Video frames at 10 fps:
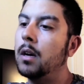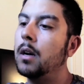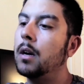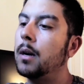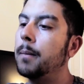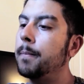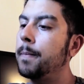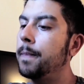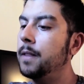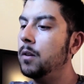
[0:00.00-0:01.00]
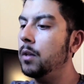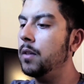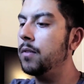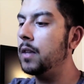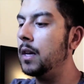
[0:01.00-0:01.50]
The
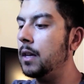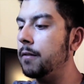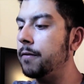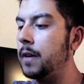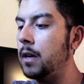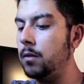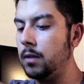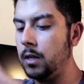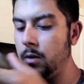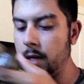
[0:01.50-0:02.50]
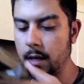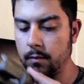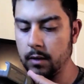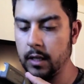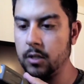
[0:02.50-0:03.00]
only thing I've found that you
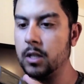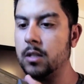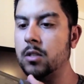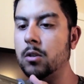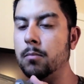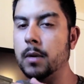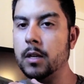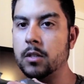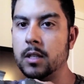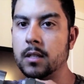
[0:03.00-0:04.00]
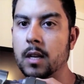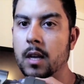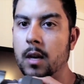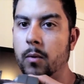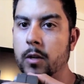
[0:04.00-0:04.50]
can't really adjust so much is
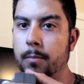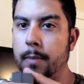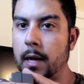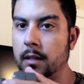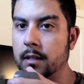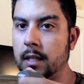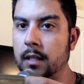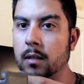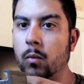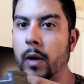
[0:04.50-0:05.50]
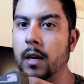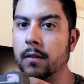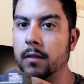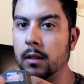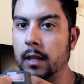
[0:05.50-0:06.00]
when you're balancing the weight
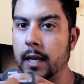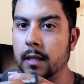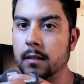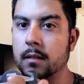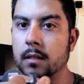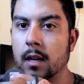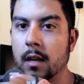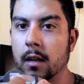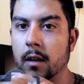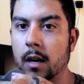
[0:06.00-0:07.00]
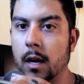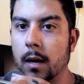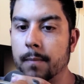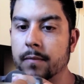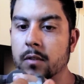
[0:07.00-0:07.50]
of the lens
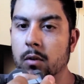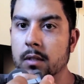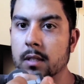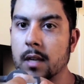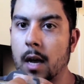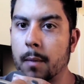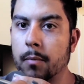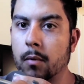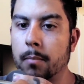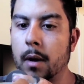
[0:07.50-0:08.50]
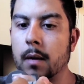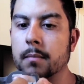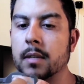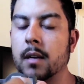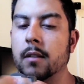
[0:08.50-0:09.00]
towards the top or
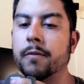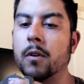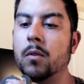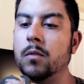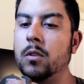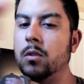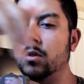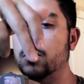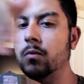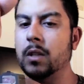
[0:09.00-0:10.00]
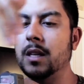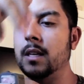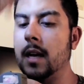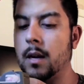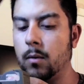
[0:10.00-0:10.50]
bottom side of the phone, there's really
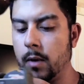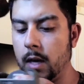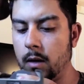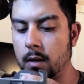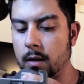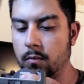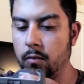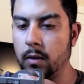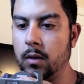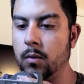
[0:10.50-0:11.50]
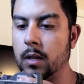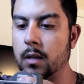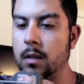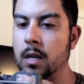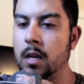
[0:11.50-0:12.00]
not a way you
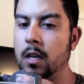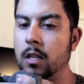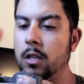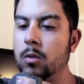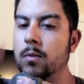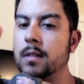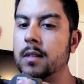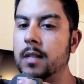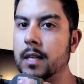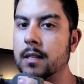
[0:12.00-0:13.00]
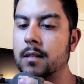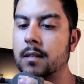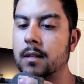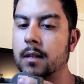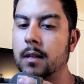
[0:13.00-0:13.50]
can use
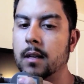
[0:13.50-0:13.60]
this